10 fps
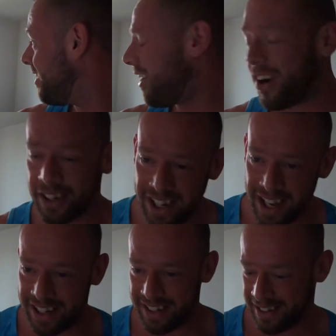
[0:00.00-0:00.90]
Oh,
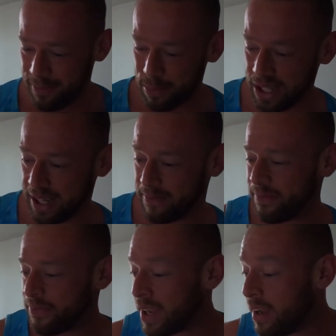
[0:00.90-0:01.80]
get in. Brilliant.
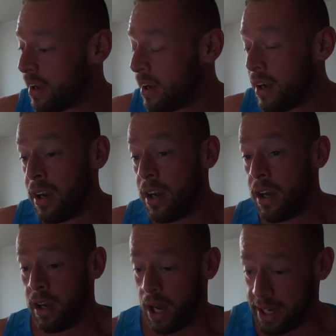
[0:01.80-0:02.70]

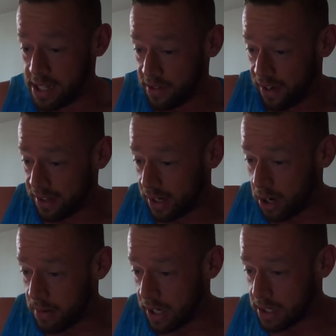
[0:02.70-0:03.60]
I need to find that
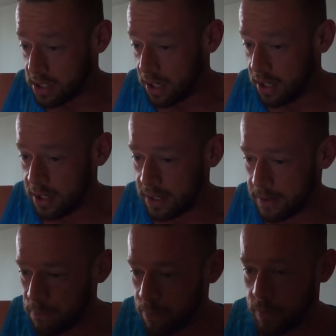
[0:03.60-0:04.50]
comment actually.
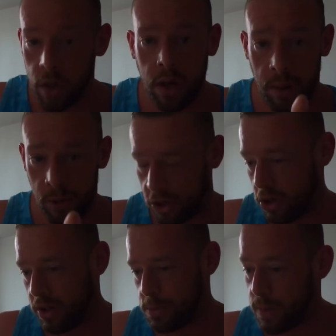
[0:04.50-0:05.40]
I'm going to
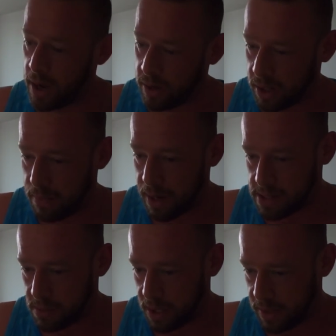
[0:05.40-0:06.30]
cut this bit out and clip back
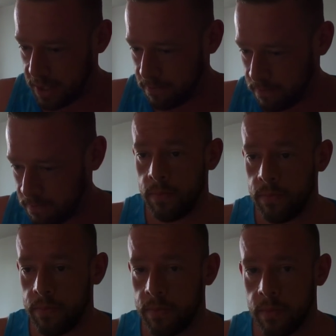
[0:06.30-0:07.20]
to me in a minute.
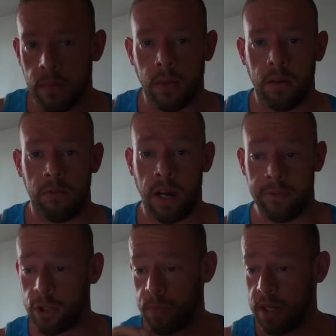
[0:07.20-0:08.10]
Right,
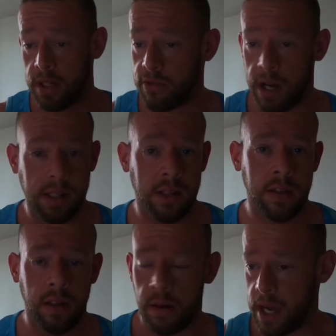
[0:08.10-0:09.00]
I've just been distracted
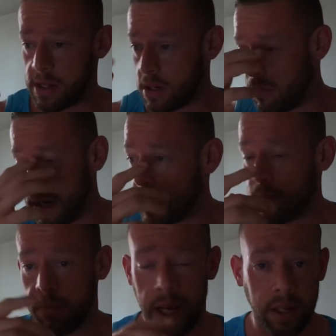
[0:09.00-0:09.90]
and my head's gone blank.
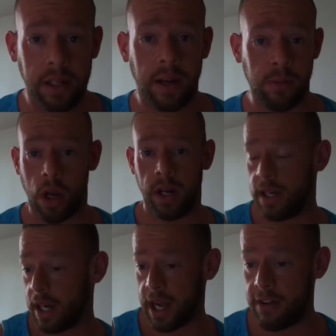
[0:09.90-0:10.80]
blank. I'm sorry.
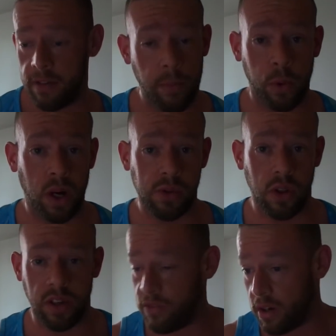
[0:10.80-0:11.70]
I can't remember what I was
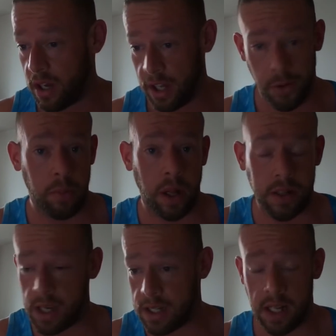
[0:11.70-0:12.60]
looking for. I do
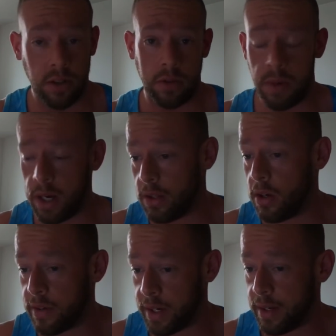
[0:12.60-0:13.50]
apologise. That's just me all
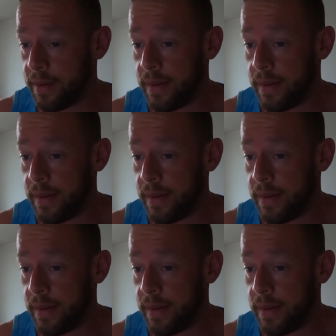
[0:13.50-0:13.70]
over in it.